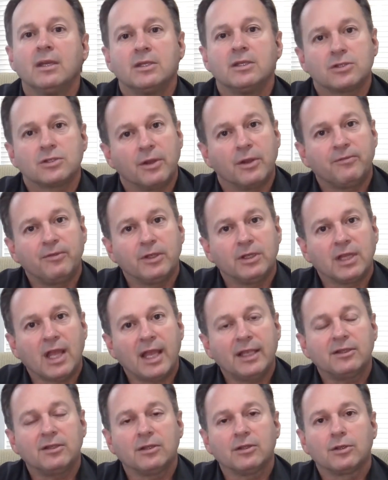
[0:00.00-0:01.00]
So if you'd
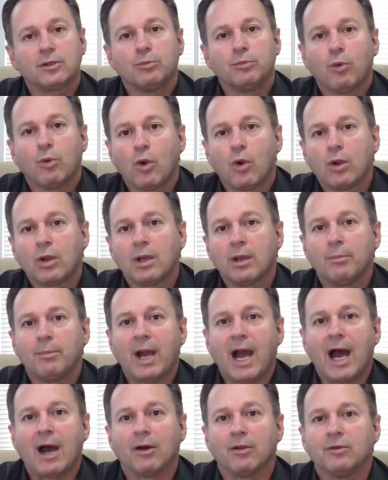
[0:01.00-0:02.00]
like to learn more
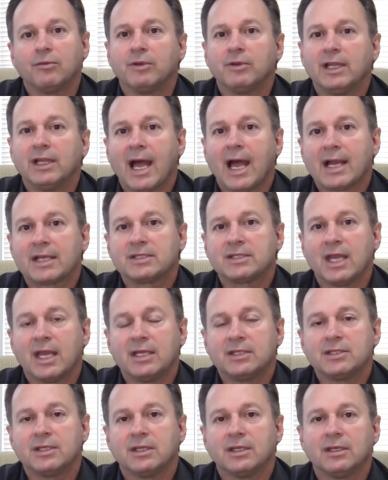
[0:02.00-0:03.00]
about
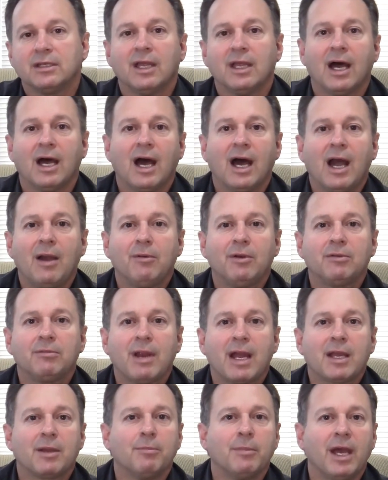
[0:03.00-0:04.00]
relaxation, I would
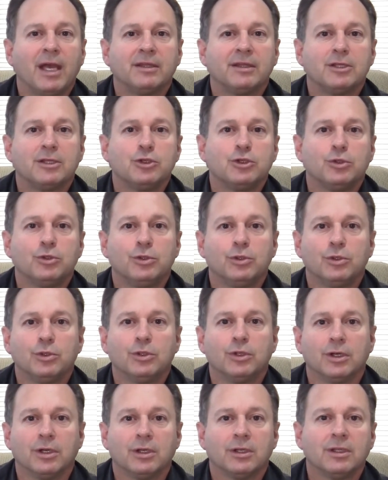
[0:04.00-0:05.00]
recommend that you
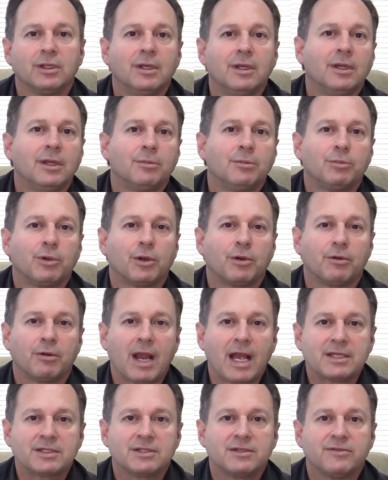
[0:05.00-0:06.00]
Google
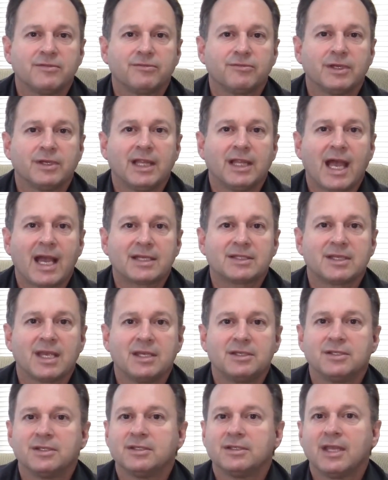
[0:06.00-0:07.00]
progressive
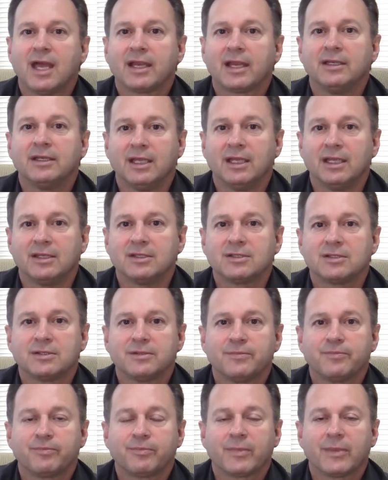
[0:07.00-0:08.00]
relaxation techniques.
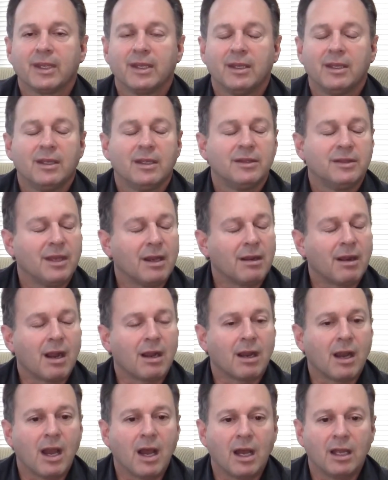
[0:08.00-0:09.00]
There
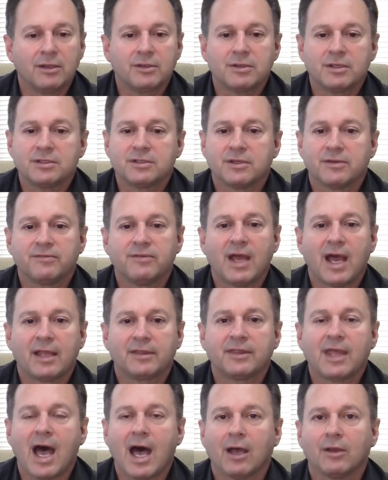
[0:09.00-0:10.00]
are hundreds, if
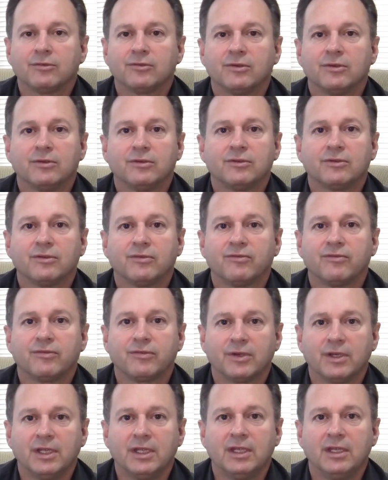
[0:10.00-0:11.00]
not thousands, of
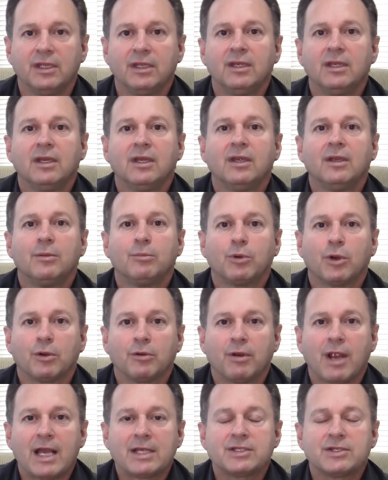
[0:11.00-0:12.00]
free
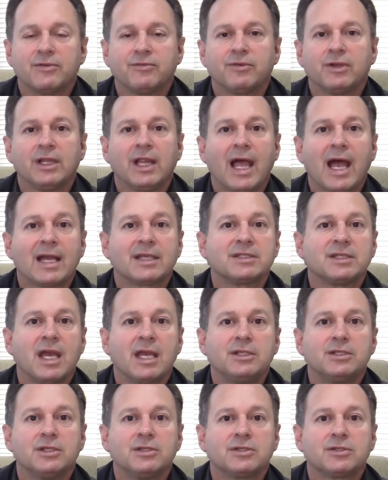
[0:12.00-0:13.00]
progressive
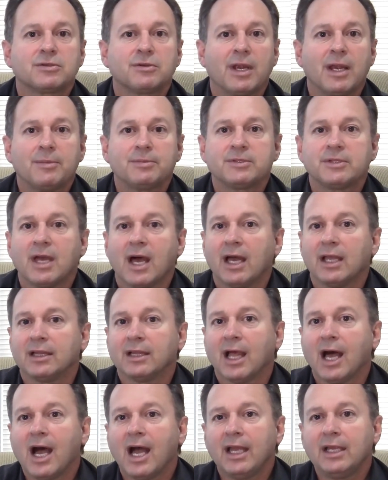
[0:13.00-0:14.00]
relaxation scripts
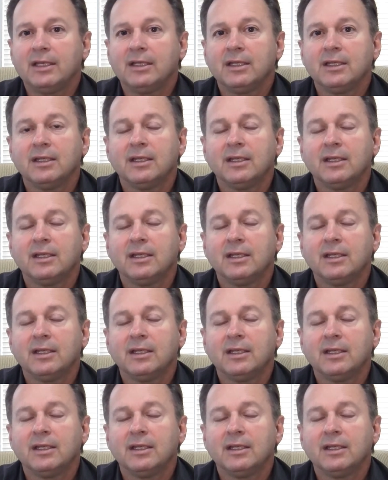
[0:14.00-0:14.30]
online